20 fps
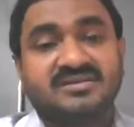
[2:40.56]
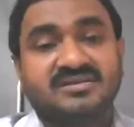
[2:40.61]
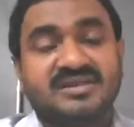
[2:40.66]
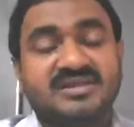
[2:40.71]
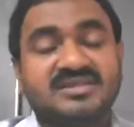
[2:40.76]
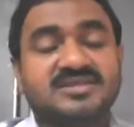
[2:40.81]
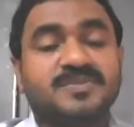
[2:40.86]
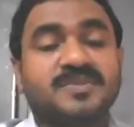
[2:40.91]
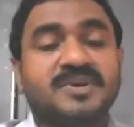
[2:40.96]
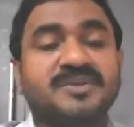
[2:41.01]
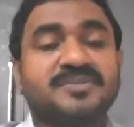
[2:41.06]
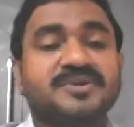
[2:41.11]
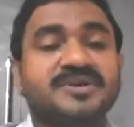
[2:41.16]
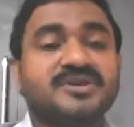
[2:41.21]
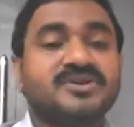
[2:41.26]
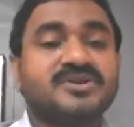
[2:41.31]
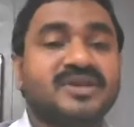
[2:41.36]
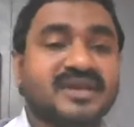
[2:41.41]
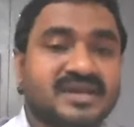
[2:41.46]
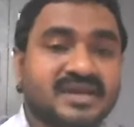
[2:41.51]
This may be
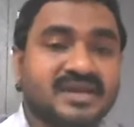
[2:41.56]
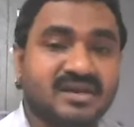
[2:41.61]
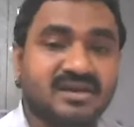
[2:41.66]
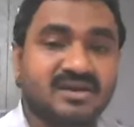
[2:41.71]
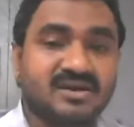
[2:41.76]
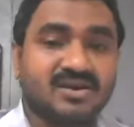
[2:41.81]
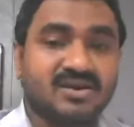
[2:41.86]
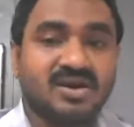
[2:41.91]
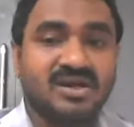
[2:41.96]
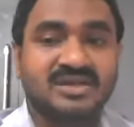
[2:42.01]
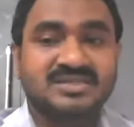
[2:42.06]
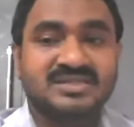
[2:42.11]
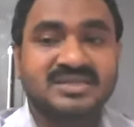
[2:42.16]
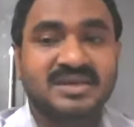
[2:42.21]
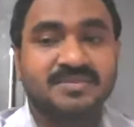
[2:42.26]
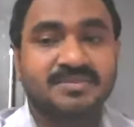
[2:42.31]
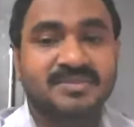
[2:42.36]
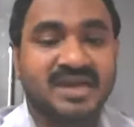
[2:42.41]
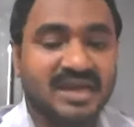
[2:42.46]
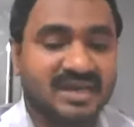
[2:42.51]
unique or
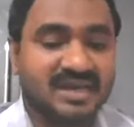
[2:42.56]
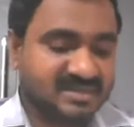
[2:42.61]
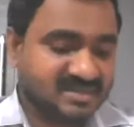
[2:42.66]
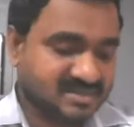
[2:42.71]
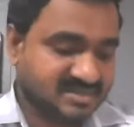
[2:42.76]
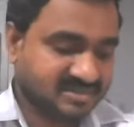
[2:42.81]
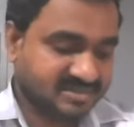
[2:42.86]
same kind.